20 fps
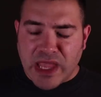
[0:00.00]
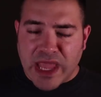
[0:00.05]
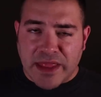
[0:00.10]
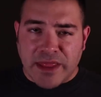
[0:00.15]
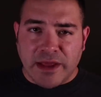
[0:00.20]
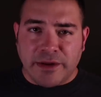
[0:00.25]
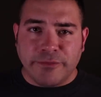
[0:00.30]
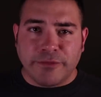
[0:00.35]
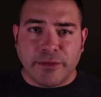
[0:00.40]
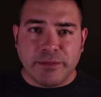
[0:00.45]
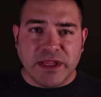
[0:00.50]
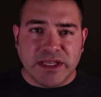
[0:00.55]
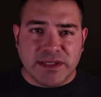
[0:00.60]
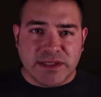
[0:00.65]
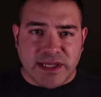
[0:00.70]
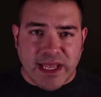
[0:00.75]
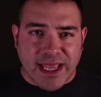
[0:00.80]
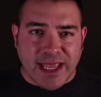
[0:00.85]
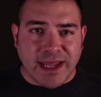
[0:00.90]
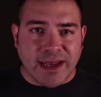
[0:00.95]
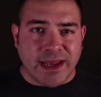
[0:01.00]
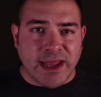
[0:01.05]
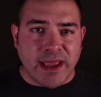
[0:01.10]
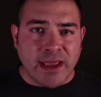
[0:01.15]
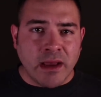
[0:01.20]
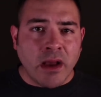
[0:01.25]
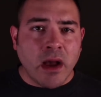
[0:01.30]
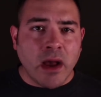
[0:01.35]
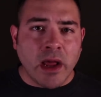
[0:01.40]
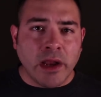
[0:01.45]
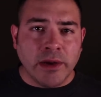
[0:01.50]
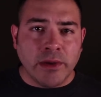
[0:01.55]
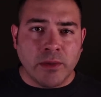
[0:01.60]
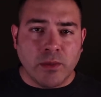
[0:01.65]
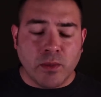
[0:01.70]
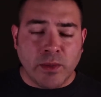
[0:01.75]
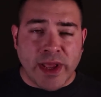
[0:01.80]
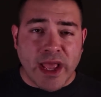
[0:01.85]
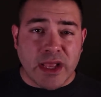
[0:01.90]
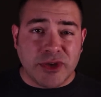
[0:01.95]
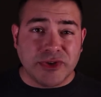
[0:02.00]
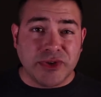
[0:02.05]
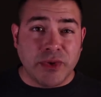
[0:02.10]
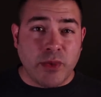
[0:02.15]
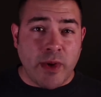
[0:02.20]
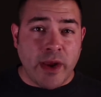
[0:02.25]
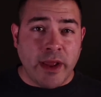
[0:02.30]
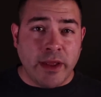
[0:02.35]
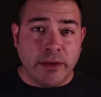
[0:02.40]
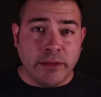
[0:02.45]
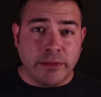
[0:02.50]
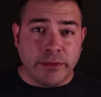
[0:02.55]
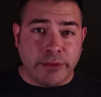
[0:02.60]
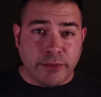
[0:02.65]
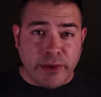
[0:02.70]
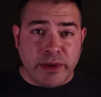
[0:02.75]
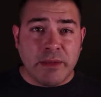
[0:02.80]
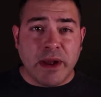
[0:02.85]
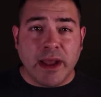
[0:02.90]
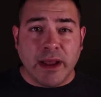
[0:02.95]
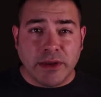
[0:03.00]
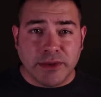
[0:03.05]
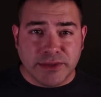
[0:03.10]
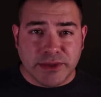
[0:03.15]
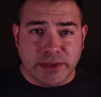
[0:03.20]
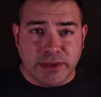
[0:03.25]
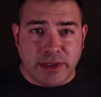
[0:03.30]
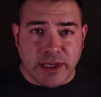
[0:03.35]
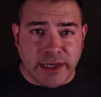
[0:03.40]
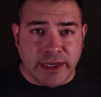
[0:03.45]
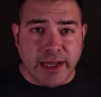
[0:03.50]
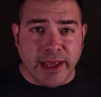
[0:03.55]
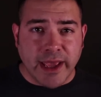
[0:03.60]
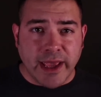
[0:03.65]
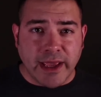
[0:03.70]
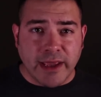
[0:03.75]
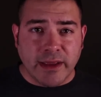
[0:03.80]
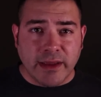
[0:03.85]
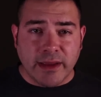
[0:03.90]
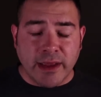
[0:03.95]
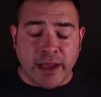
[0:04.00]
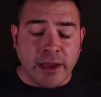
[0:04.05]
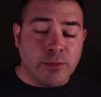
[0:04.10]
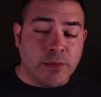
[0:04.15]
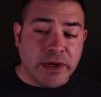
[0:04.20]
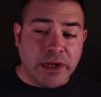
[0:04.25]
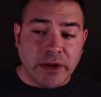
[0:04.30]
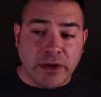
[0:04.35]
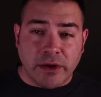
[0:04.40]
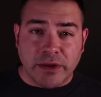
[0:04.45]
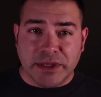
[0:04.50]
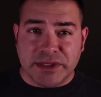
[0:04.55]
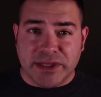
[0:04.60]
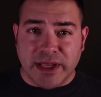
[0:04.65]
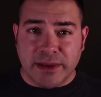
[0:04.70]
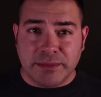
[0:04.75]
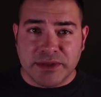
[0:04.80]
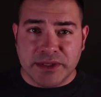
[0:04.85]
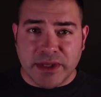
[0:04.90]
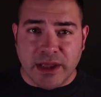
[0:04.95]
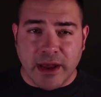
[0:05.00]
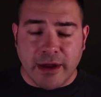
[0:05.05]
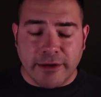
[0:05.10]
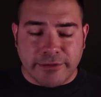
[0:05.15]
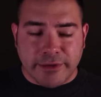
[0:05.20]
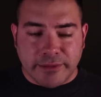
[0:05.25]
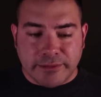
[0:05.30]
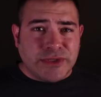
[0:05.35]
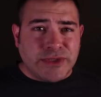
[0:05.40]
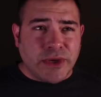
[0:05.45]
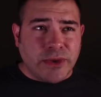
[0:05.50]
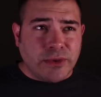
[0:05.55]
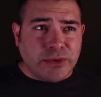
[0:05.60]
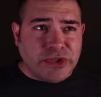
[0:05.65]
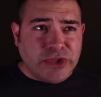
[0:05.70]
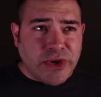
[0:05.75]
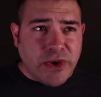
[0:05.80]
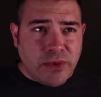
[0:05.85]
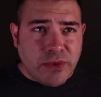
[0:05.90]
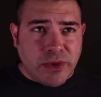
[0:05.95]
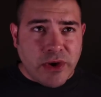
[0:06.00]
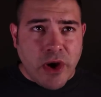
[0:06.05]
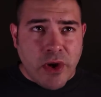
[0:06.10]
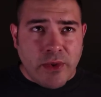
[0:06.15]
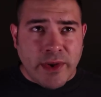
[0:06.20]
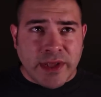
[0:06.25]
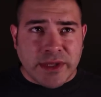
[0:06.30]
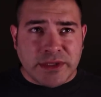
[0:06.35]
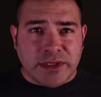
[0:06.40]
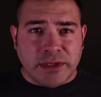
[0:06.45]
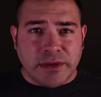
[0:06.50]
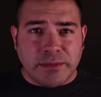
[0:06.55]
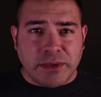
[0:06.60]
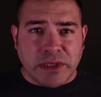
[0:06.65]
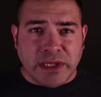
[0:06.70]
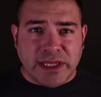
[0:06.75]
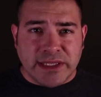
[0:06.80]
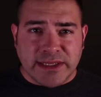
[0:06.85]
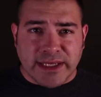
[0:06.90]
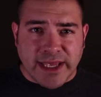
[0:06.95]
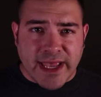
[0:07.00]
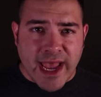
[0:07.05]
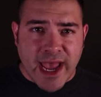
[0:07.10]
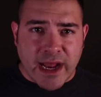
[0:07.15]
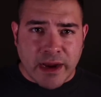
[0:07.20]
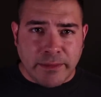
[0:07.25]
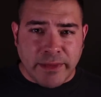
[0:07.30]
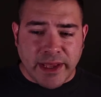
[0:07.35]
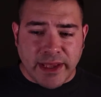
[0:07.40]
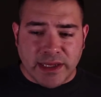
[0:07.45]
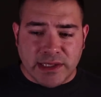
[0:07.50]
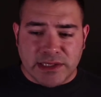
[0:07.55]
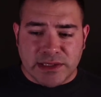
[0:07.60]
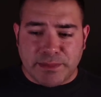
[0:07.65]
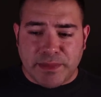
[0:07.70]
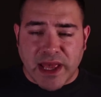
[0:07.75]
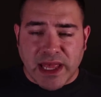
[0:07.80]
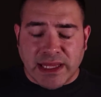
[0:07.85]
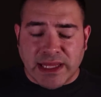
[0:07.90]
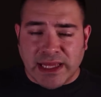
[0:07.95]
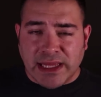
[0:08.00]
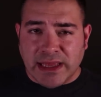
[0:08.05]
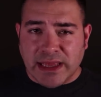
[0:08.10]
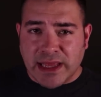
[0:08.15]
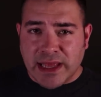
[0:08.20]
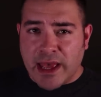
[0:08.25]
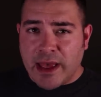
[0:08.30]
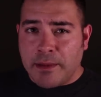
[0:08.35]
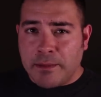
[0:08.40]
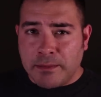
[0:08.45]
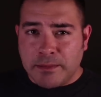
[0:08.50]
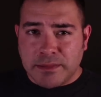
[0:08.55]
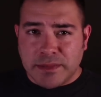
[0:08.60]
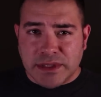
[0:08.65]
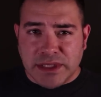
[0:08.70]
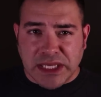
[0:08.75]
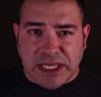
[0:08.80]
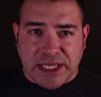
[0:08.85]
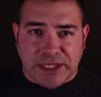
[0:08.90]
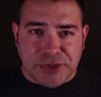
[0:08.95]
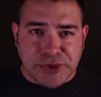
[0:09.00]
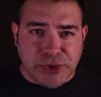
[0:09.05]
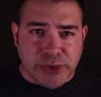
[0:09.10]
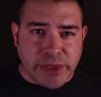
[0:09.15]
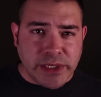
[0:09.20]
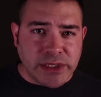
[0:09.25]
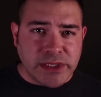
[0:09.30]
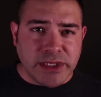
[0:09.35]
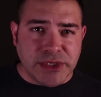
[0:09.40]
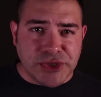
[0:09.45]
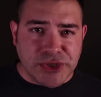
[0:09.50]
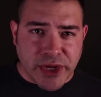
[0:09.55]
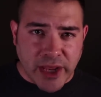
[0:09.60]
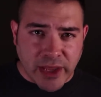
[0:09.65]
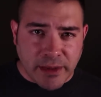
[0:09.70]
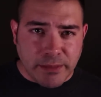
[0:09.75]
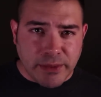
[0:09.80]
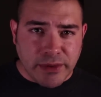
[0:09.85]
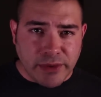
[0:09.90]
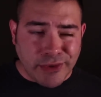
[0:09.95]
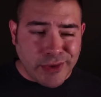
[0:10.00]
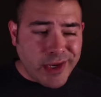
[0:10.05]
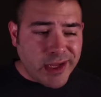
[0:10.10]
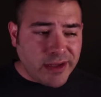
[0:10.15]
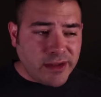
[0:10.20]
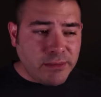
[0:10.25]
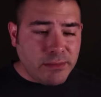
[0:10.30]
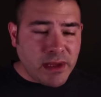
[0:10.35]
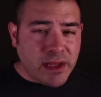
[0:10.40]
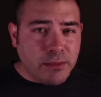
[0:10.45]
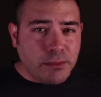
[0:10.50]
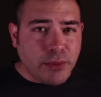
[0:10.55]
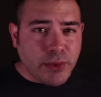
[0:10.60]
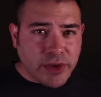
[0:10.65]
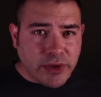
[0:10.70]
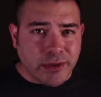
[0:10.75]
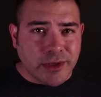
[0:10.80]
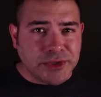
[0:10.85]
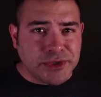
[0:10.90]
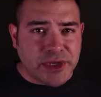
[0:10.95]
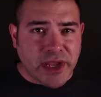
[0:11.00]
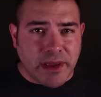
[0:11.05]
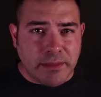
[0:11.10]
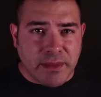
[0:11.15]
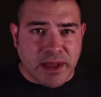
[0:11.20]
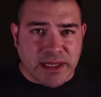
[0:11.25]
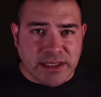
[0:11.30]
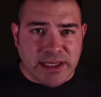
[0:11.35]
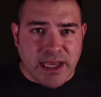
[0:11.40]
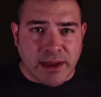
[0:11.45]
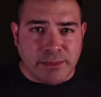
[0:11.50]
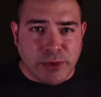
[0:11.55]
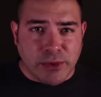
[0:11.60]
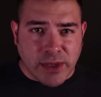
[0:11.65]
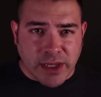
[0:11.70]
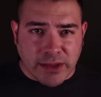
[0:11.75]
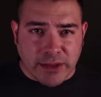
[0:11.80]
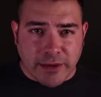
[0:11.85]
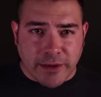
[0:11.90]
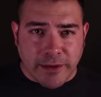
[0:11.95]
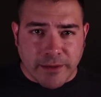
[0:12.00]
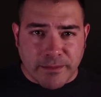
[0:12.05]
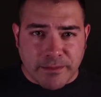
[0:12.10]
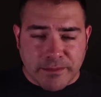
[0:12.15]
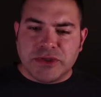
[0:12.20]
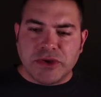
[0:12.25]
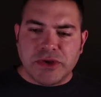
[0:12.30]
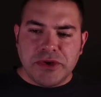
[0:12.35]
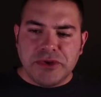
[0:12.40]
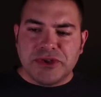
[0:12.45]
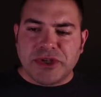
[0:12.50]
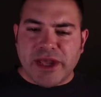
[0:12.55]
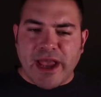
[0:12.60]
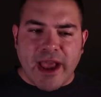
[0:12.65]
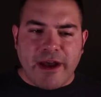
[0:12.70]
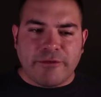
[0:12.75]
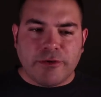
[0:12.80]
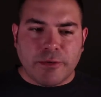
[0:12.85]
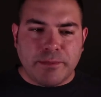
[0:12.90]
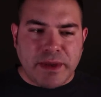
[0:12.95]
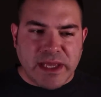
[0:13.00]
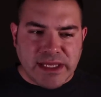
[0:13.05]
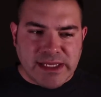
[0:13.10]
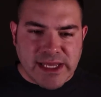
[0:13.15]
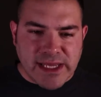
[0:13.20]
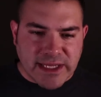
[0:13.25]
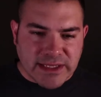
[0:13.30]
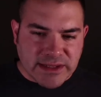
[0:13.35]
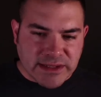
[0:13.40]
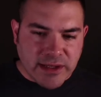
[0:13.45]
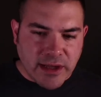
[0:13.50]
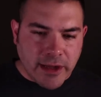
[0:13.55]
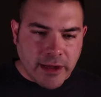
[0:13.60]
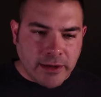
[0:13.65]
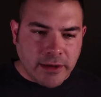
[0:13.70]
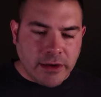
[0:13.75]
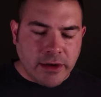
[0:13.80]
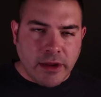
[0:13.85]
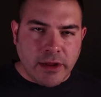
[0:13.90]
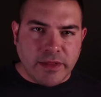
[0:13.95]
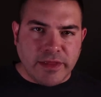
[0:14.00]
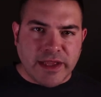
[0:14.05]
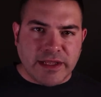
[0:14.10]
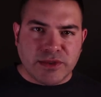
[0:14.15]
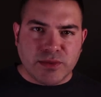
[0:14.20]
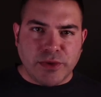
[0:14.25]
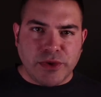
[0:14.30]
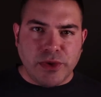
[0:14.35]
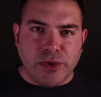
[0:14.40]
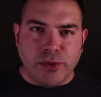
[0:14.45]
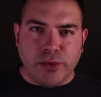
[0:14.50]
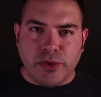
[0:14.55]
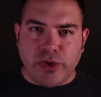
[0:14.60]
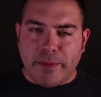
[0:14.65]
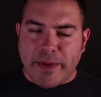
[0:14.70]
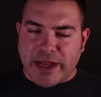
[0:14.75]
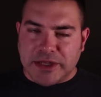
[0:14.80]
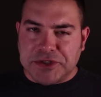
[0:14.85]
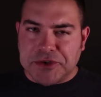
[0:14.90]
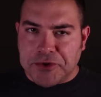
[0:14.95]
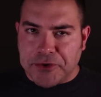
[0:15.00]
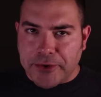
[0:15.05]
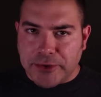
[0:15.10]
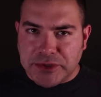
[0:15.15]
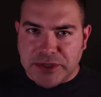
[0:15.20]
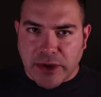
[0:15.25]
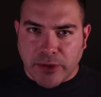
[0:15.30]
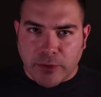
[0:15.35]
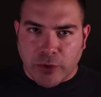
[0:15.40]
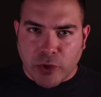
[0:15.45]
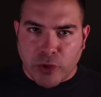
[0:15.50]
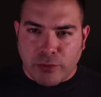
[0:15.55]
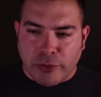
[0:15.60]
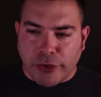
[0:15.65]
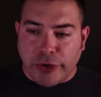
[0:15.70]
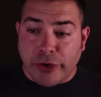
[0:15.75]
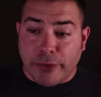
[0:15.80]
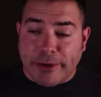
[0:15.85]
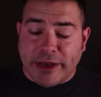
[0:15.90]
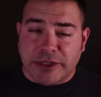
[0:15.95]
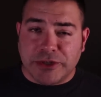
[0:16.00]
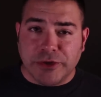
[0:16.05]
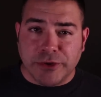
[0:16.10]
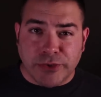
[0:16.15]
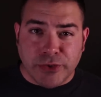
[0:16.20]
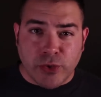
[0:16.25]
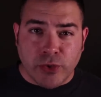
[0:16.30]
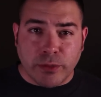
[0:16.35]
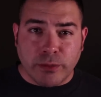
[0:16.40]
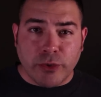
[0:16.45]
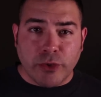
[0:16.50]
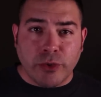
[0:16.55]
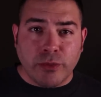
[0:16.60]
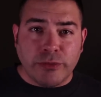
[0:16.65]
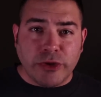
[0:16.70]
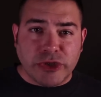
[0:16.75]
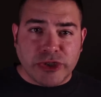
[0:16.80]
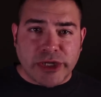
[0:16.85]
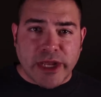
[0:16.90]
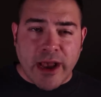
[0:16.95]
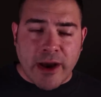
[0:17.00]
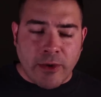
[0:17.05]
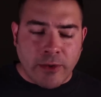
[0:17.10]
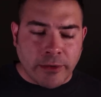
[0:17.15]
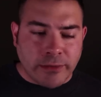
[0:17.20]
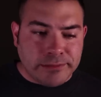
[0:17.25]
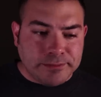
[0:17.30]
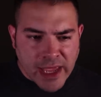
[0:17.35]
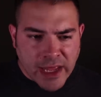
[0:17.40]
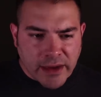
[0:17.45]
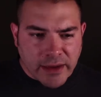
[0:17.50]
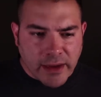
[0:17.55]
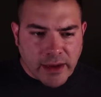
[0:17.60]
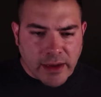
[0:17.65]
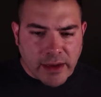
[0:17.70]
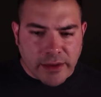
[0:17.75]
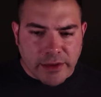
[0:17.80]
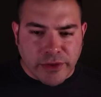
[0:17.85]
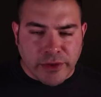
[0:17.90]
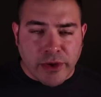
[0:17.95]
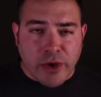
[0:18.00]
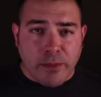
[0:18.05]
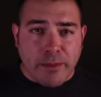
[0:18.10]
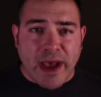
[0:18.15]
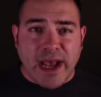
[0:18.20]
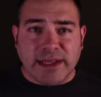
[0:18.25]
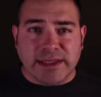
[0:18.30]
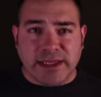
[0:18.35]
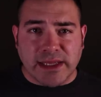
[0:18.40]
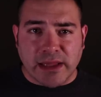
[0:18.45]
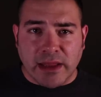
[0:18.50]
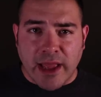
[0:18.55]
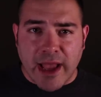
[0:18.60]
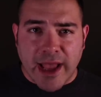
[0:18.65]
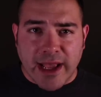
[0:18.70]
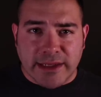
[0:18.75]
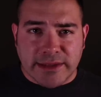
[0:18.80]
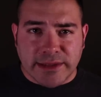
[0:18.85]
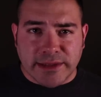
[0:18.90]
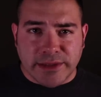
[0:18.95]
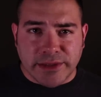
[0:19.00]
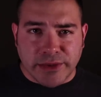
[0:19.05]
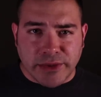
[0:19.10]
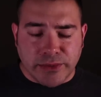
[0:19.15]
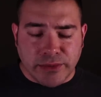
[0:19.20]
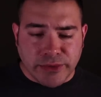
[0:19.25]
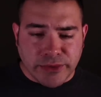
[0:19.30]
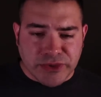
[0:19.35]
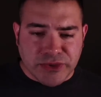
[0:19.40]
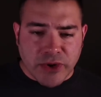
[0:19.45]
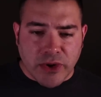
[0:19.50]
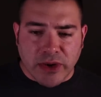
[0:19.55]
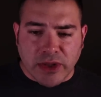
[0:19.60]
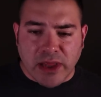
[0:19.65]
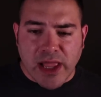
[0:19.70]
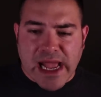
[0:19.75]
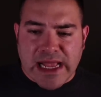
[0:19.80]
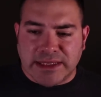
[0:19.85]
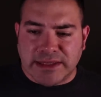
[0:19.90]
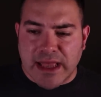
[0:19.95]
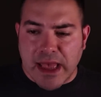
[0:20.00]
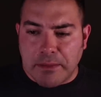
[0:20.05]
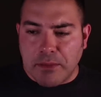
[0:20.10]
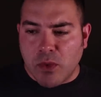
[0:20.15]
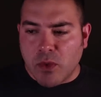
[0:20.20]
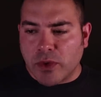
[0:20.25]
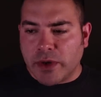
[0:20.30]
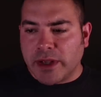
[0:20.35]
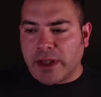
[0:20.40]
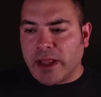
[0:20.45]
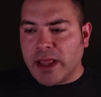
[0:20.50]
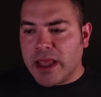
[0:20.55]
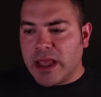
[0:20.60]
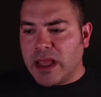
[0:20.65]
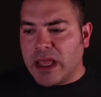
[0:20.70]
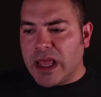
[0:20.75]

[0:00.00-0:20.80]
And then from the second day on, we actually ran three miles a day and we did all the same stuff. So don't go into the police academy expecting them to get you into shape. You need to be in pretty good shape by the time you get there. So usually after P T is done, that's when you go back to your hotel room or you go back to your dorm room, you shower, and uh, you go back to class. You, you start class that morning.